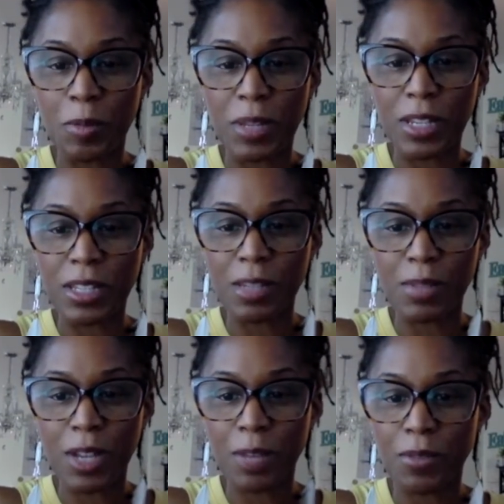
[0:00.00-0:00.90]
being some
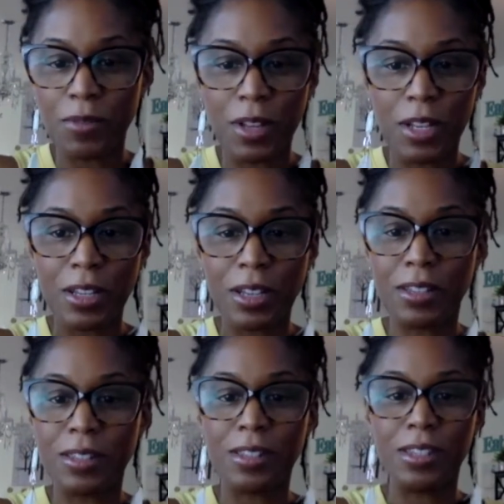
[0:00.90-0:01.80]
type of like
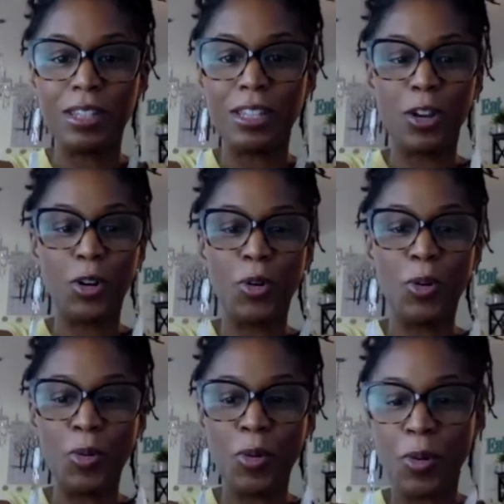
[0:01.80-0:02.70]
CEO,
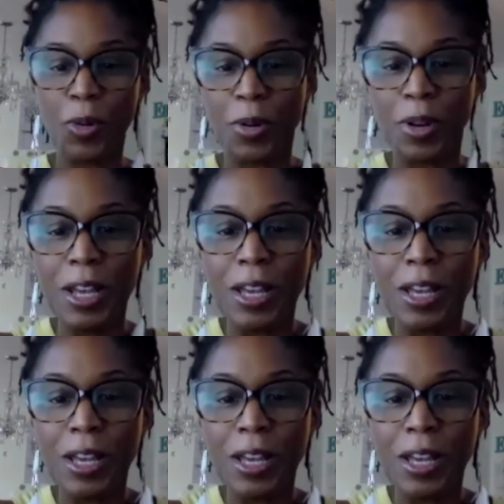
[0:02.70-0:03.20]
or